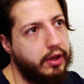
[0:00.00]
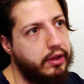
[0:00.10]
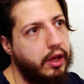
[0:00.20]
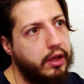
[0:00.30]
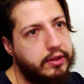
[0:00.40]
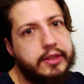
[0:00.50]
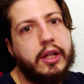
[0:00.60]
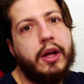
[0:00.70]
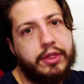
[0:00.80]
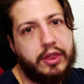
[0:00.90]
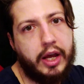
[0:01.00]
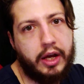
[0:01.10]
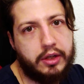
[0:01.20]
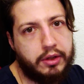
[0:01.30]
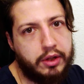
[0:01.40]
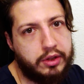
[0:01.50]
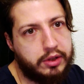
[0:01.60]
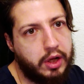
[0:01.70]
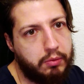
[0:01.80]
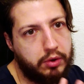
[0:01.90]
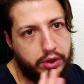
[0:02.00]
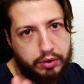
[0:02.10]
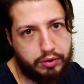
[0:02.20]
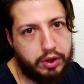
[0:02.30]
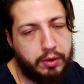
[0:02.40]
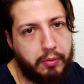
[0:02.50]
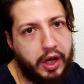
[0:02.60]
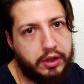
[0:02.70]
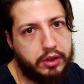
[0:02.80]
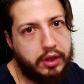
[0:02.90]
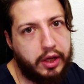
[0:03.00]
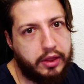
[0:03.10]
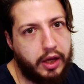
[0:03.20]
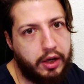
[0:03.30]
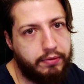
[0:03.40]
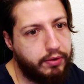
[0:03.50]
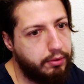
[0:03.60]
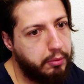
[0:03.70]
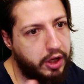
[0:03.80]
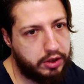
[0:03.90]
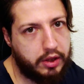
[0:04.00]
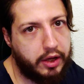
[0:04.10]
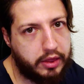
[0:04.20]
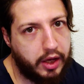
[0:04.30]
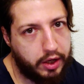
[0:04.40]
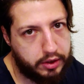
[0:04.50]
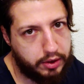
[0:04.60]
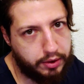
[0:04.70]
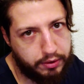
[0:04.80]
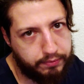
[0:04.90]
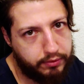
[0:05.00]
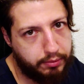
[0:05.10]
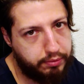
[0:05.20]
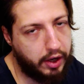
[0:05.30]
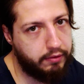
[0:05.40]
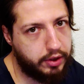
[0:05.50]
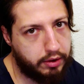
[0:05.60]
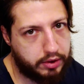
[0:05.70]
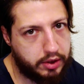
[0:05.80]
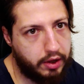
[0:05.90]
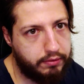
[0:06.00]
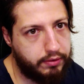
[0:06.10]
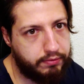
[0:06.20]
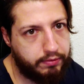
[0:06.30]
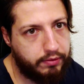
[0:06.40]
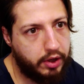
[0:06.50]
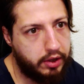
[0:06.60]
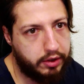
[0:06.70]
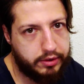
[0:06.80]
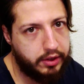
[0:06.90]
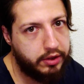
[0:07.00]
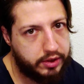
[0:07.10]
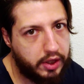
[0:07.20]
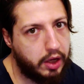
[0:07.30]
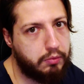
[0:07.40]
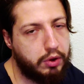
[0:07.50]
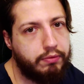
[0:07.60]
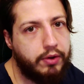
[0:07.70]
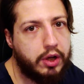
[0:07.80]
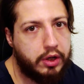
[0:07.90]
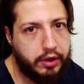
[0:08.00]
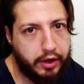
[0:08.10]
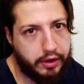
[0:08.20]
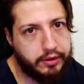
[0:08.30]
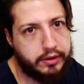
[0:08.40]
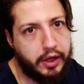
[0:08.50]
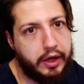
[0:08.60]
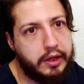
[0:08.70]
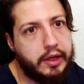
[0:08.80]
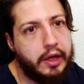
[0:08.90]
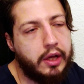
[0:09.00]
It's not that. It's not what you should imagine like that. If you imagine like that, you're depriving yourself of VR. It's not what VR is, yeah.